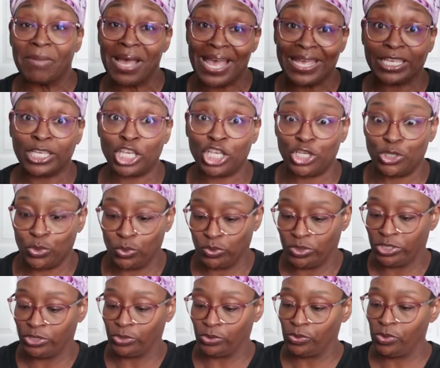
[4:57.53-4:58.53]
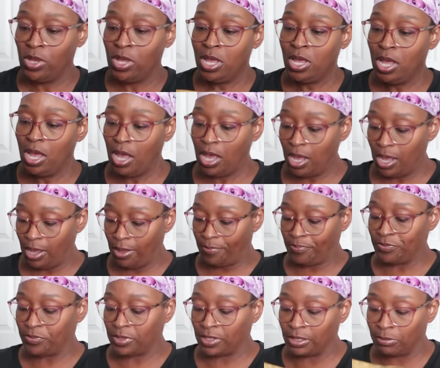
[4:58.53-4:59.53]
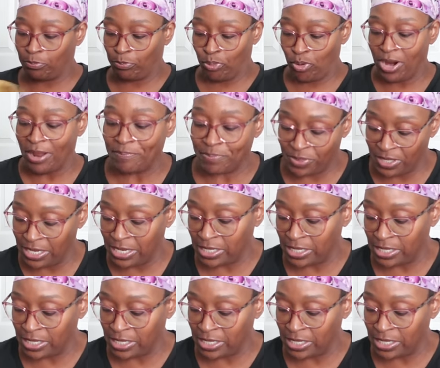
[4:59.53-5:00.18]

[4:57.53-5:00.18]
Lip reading: my cue to prep